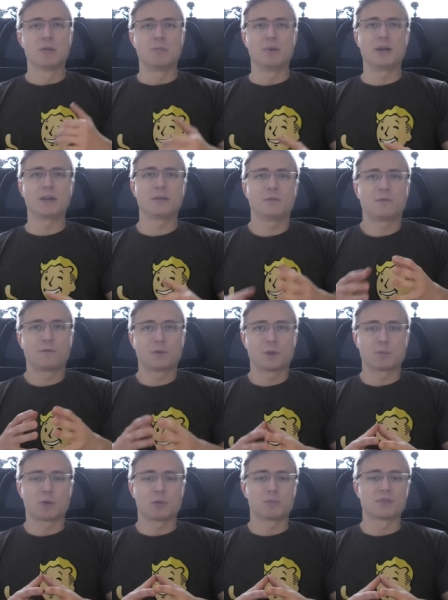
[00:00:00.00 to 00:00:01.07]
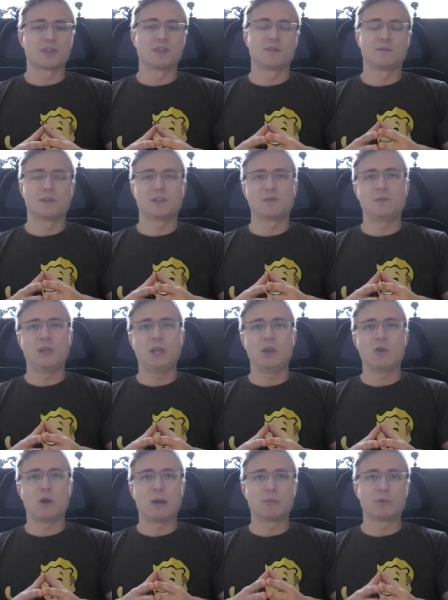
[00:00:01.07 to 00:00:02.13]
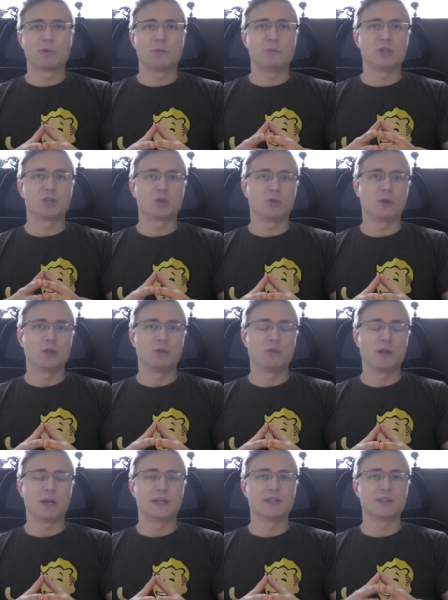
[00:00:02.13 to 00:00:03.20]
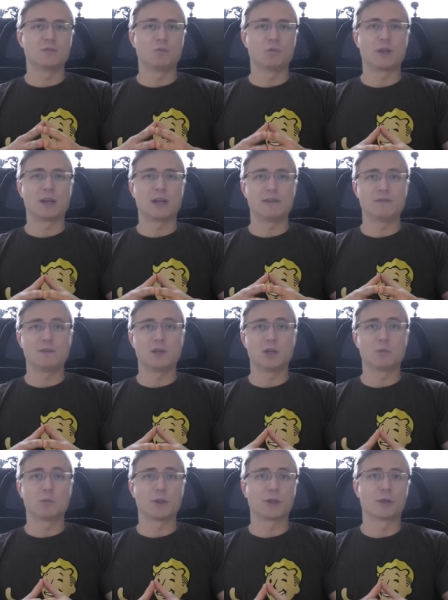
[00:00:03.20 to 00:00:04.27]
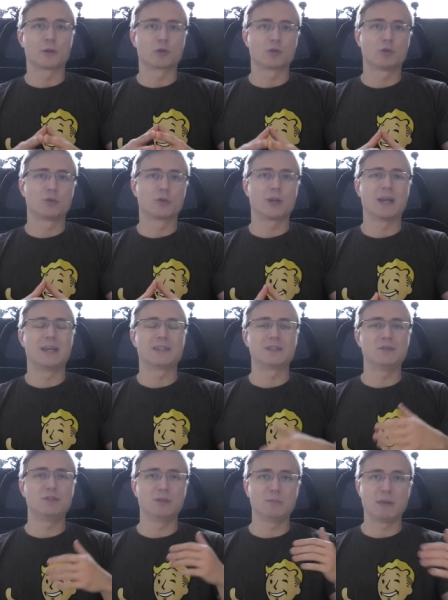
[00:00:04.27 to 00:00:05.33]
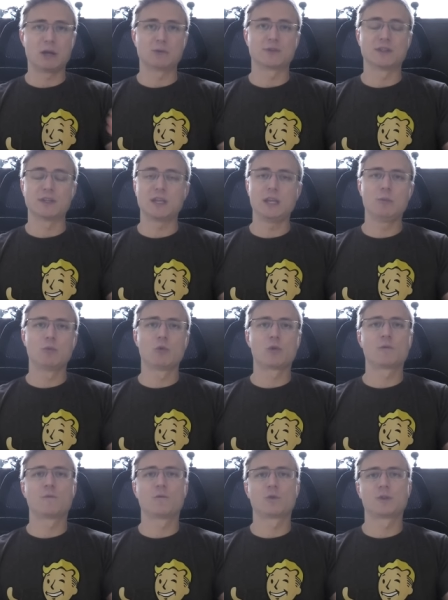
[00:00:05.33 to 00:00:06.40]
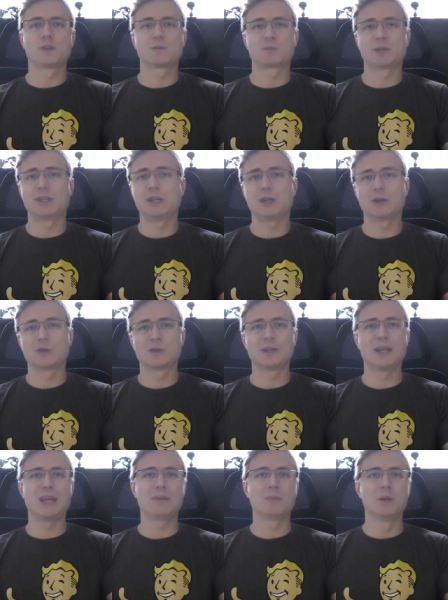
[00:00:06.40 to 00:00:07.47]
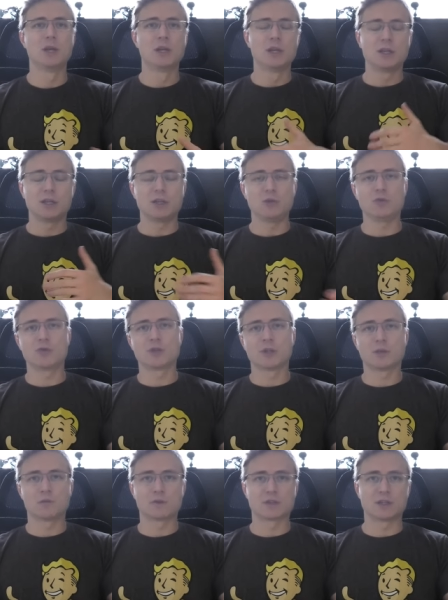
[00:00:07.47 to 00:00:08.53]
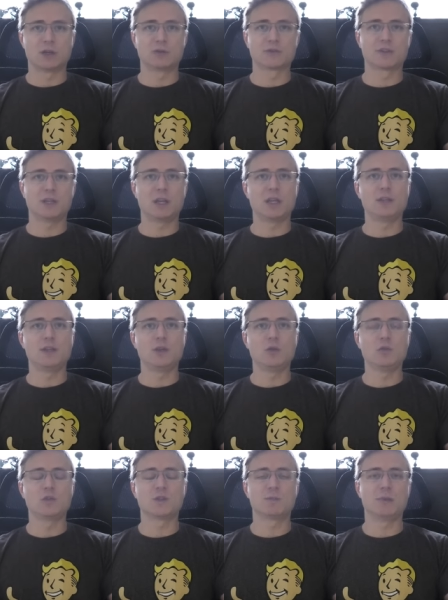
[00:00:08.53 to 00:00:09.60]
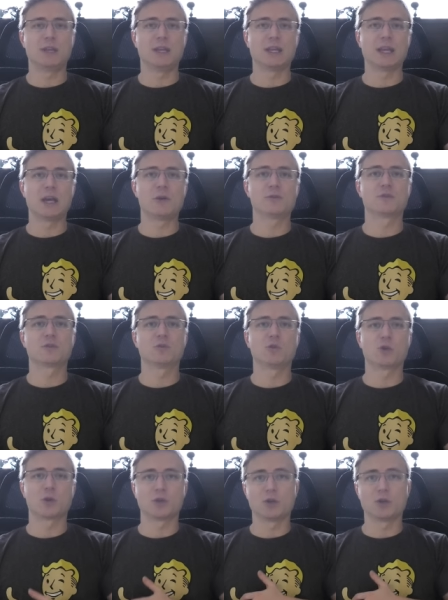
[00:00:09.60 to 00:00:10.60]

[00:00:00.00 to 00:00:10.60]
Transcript: But for the purposes of this video, I'm going to be showing you guys what I've done with a controller, as using mouse and keyboard for this particular game usually results in you spinning out or